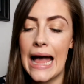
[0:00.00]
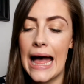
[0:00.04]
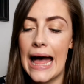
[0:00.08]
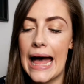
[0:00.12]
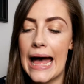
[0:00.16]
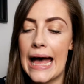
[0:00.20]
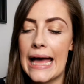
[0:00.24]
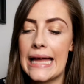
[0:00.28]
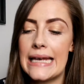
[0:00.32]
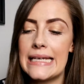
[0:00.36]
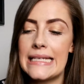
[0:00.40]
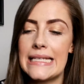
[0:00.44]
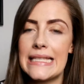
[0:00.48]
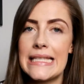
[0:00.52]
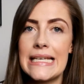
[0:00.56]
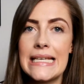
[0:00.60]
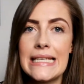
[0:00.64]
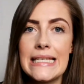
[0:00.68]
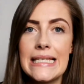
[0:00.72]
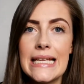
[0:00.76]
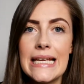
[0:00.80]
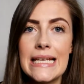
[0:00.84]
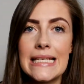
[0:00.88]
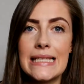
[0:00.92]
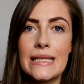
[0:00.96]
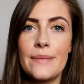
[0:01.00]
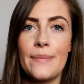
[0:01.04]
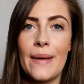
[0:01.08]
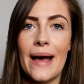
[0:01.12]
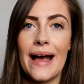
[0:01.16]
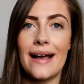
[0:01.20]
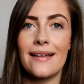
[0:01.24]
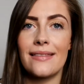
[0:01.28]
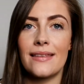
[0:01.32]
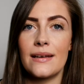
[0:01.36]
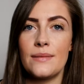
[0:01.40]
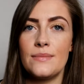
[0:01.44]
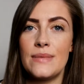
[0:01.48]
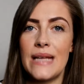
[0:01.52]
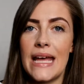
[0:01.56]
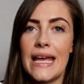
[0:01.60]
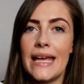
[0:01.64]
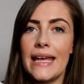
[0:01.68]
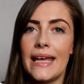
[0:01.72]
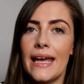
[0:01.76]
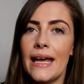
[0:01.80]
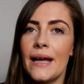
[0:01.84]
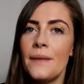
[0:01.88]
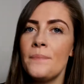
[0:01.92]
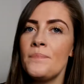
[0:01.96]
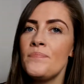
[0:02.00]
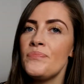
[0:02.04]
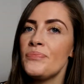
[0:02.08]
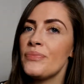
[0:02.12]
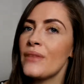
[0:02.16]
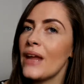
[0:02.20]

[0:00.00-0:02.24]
And this is the bag that I'm taking.